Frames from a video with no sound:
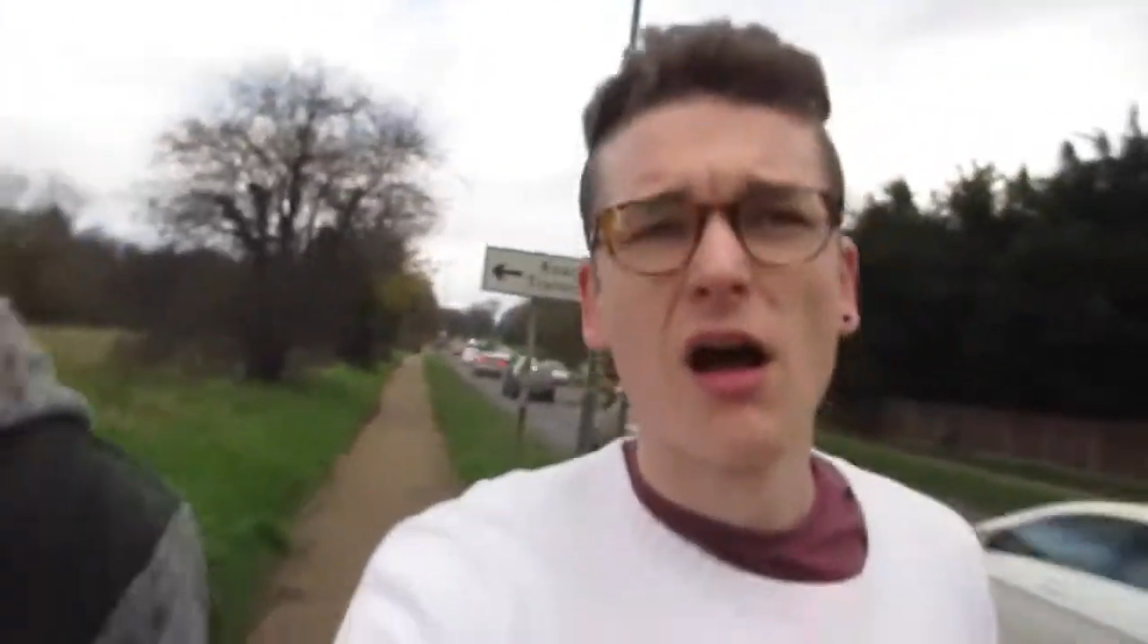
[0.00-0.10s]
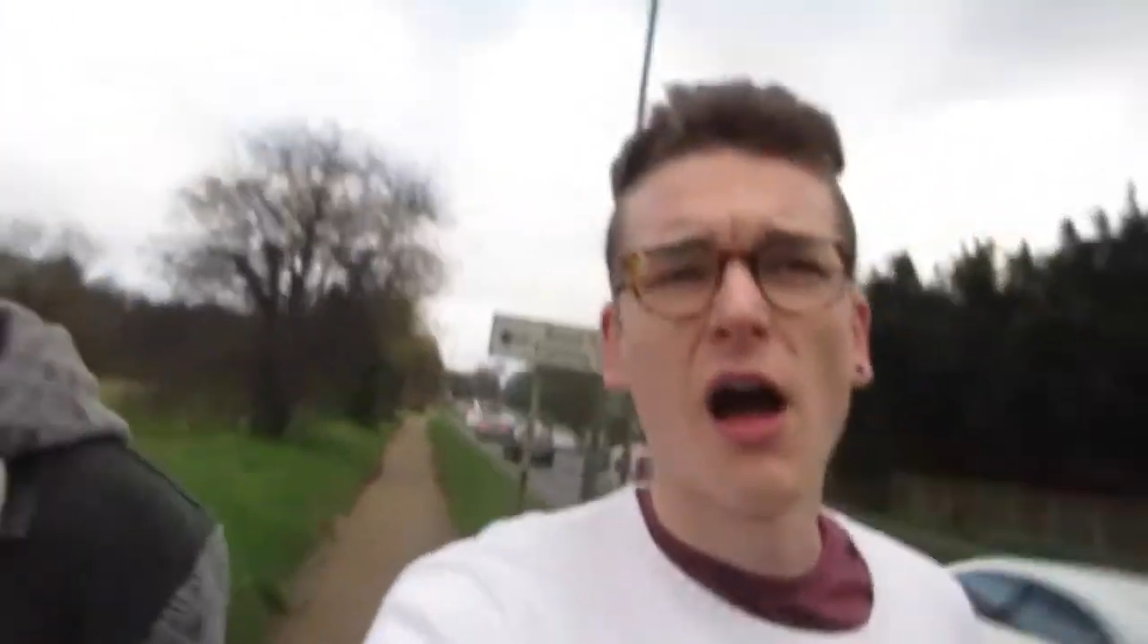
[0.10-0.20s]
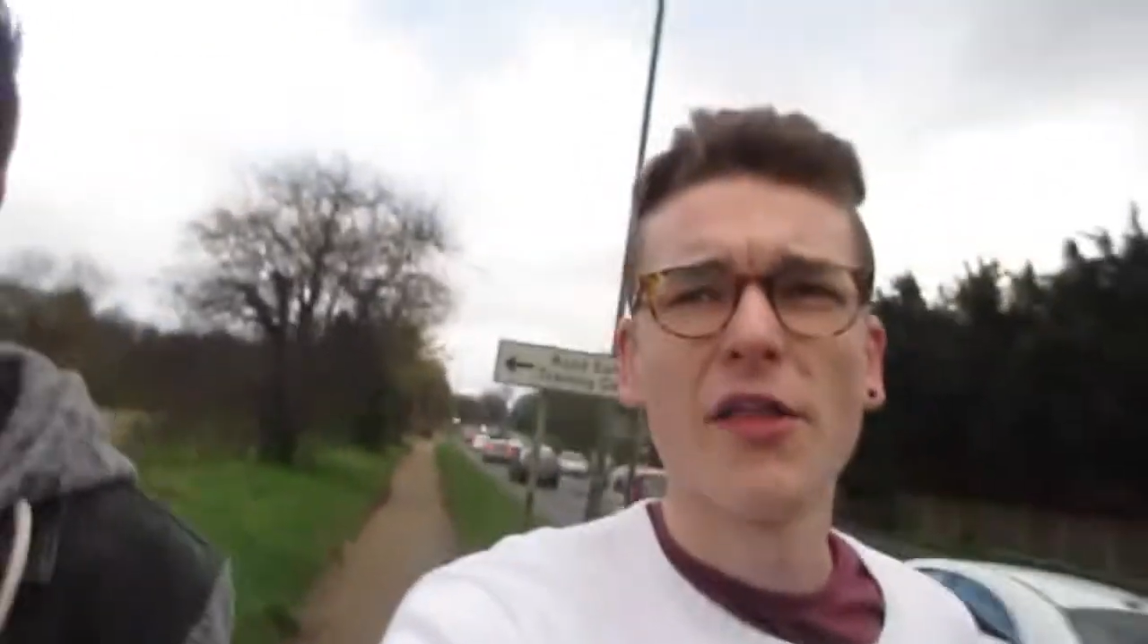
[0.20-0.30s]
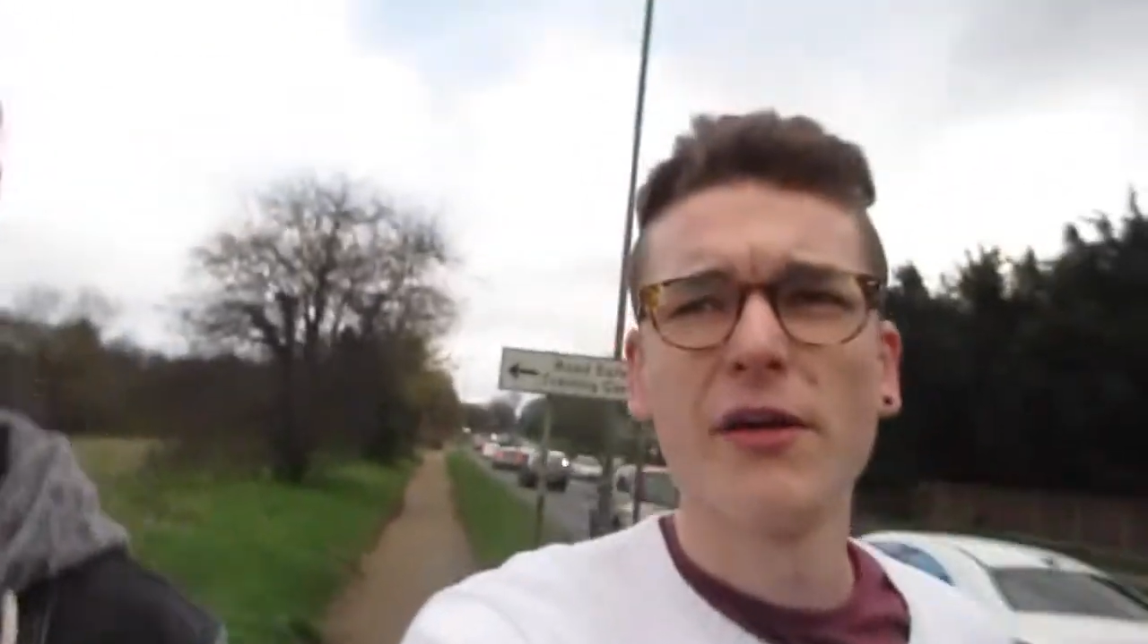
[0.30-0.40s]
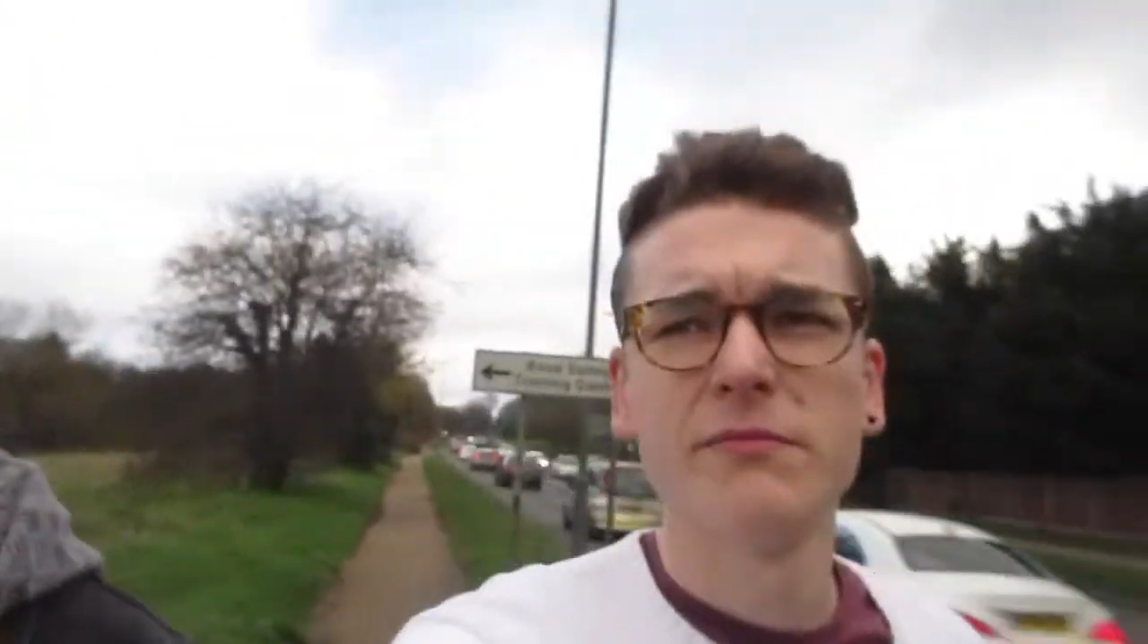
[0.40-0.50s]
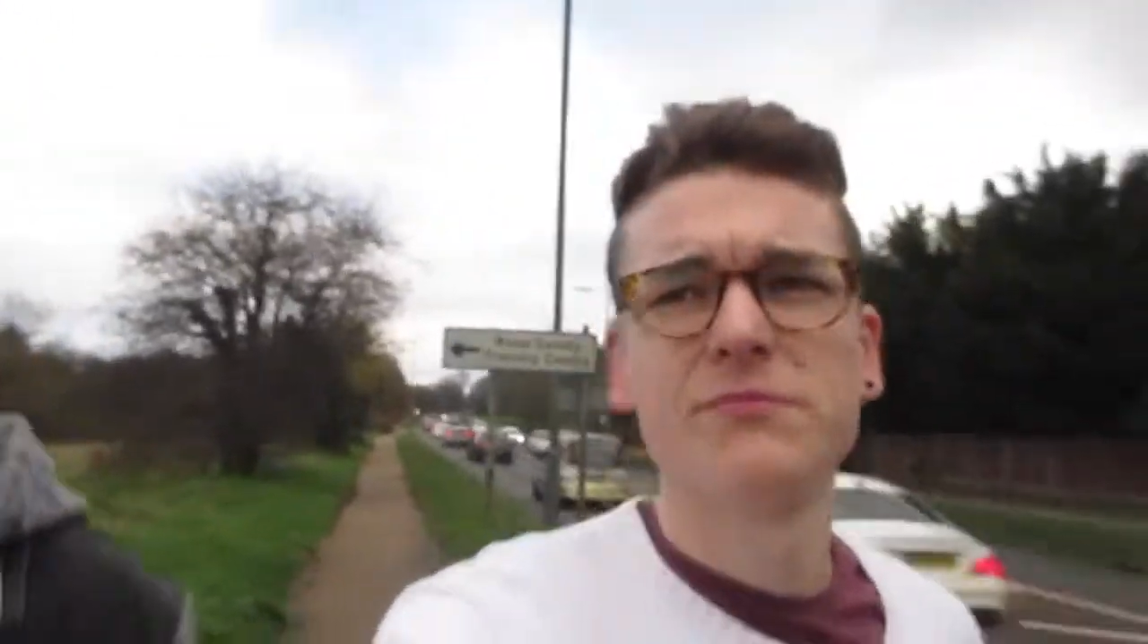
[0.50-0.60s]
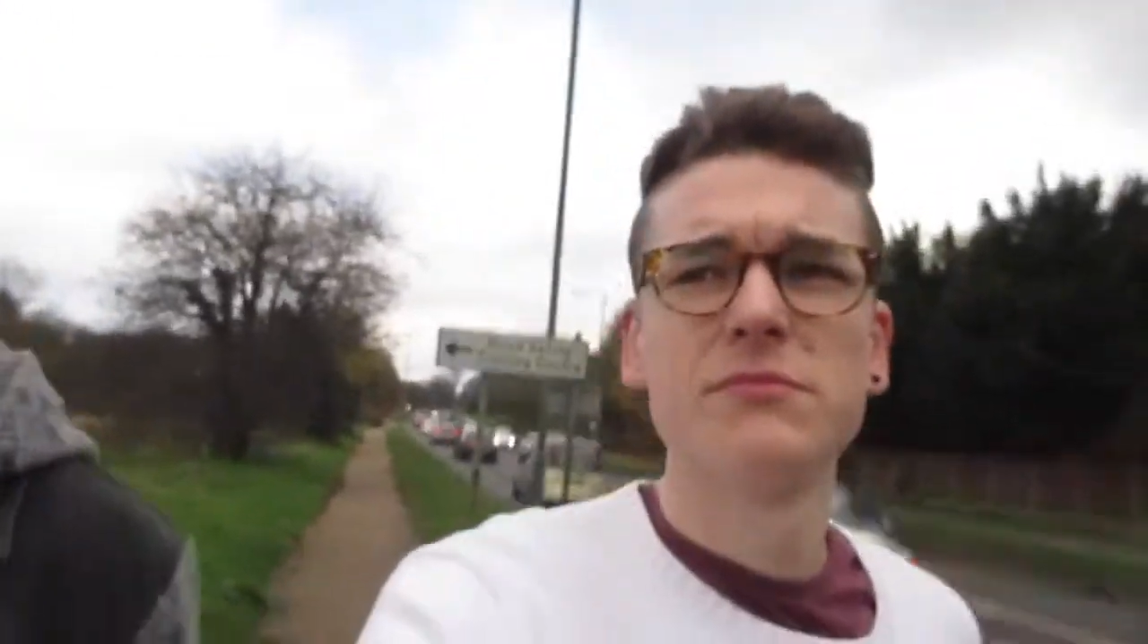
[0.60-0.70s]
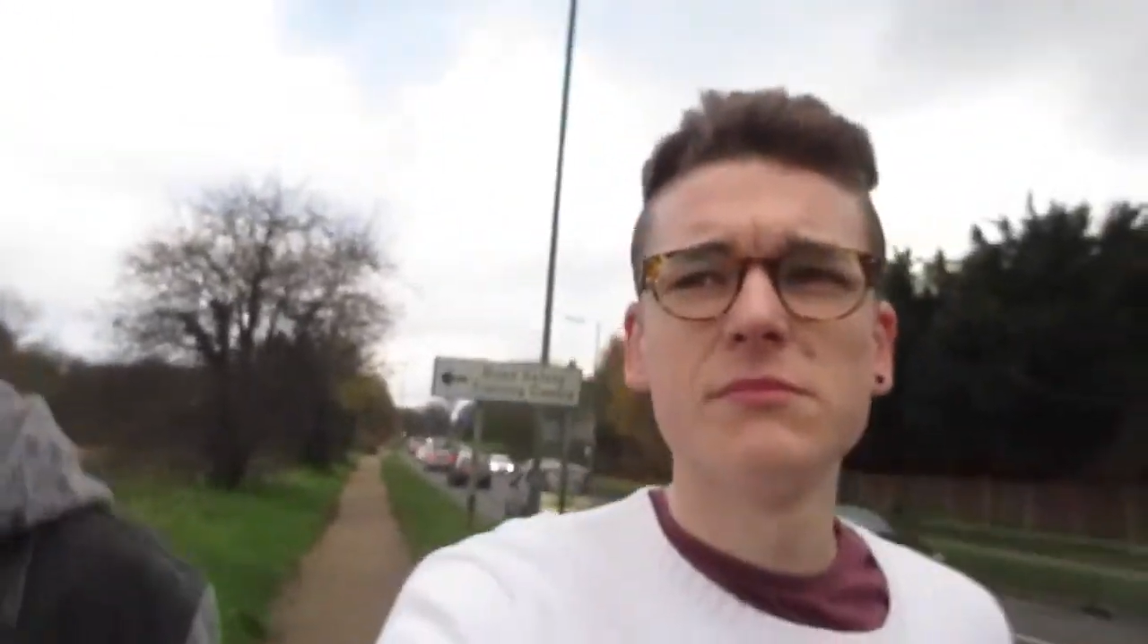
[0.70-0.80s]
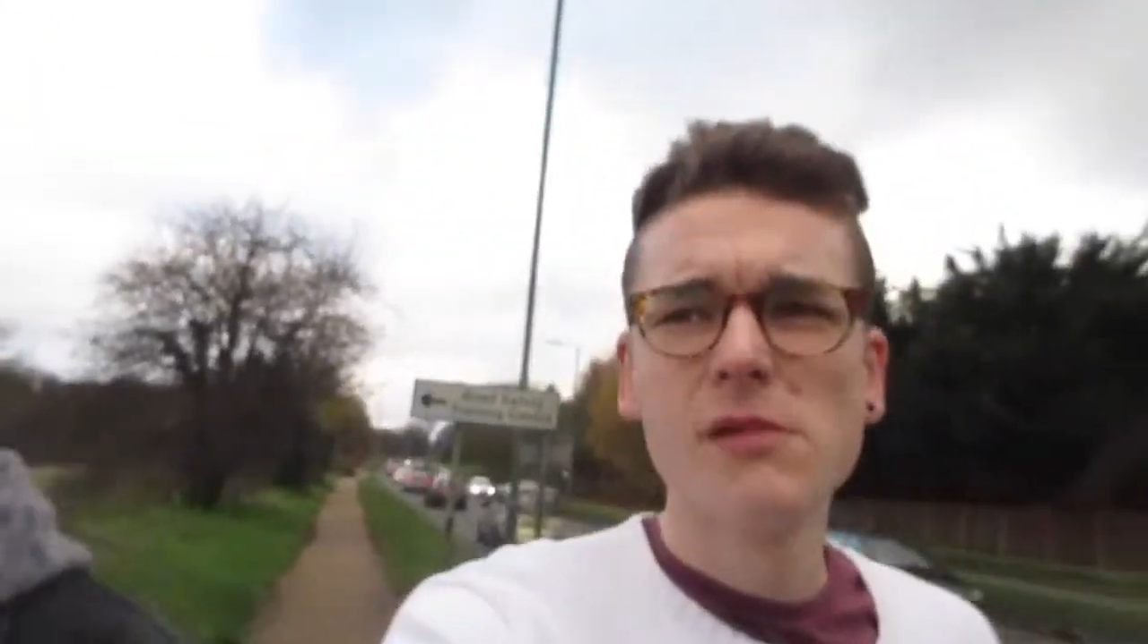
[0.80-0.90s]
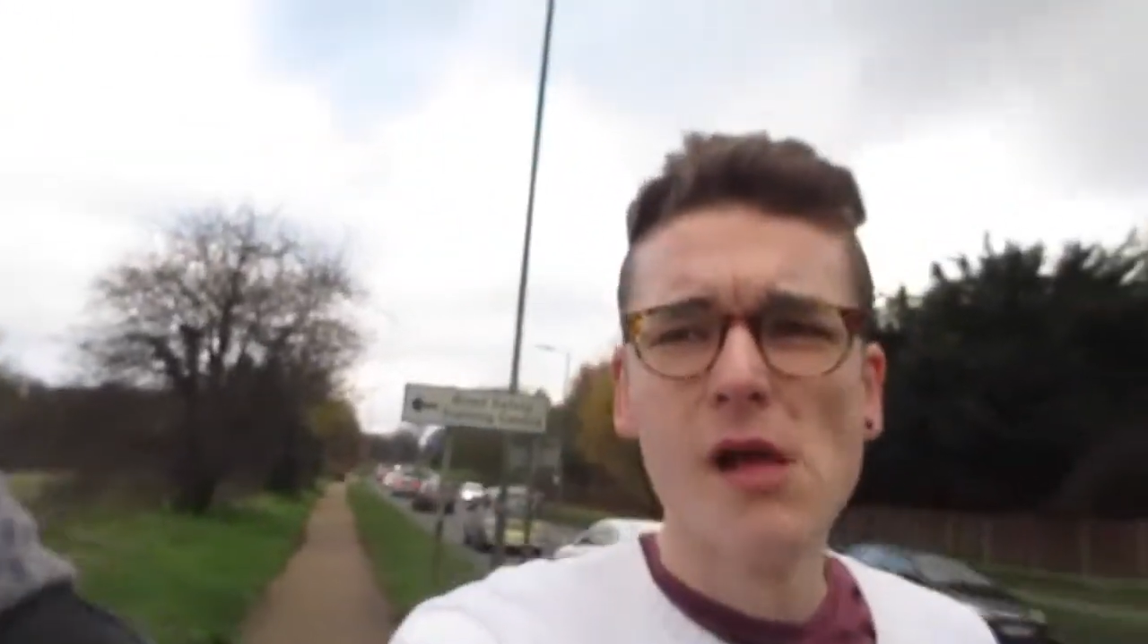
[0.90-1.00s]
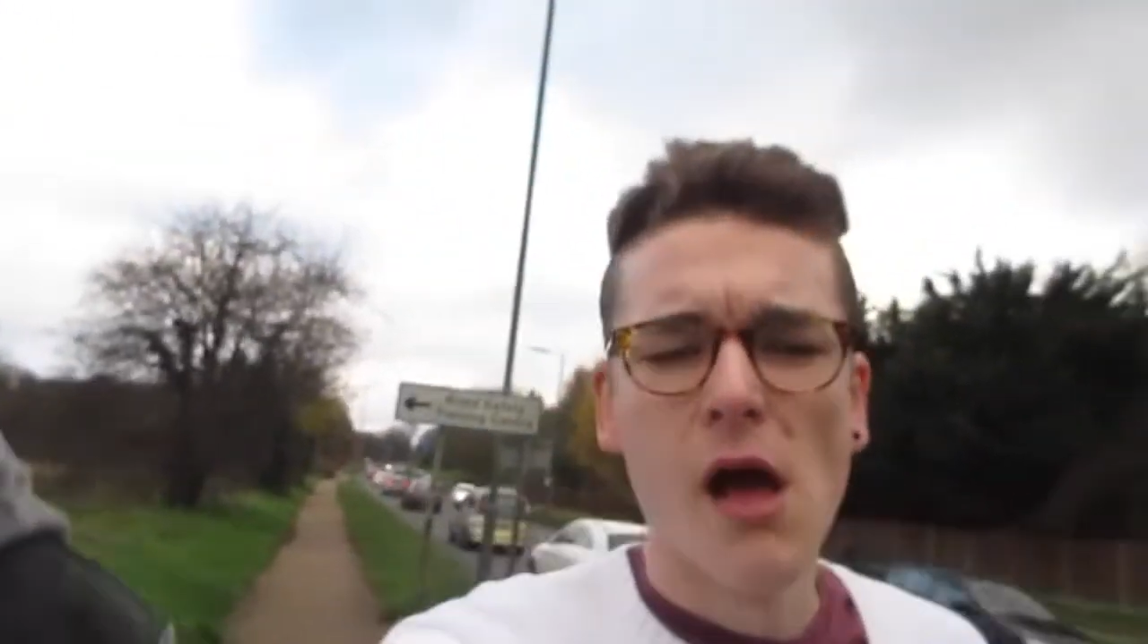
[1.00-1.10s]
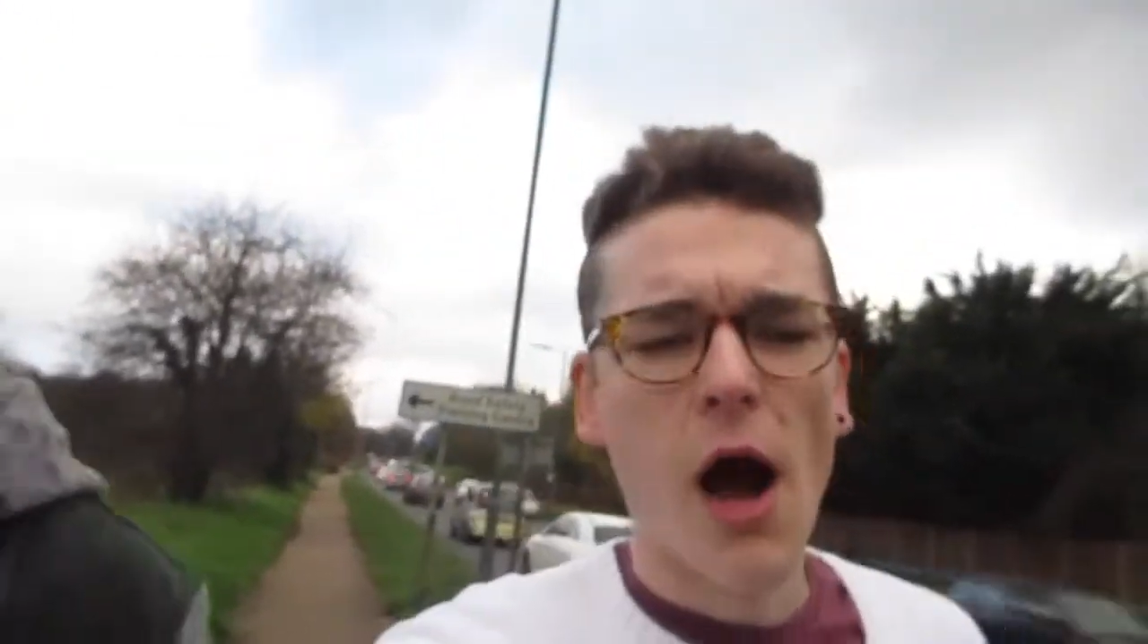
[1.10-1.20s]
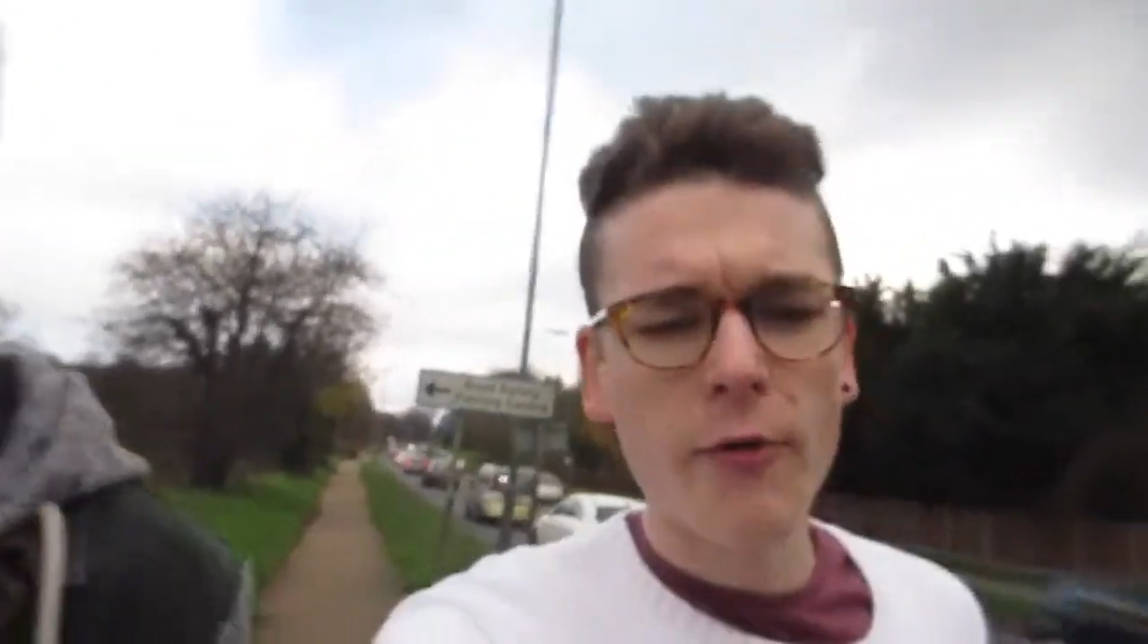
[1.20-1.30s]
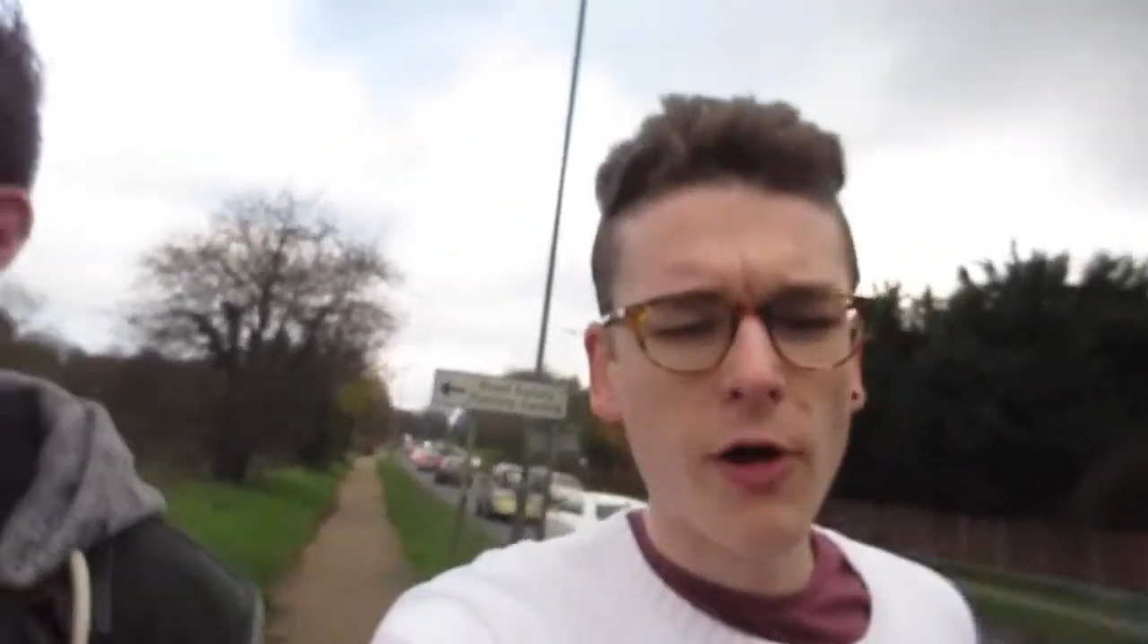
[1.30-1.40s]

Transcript: I think I'd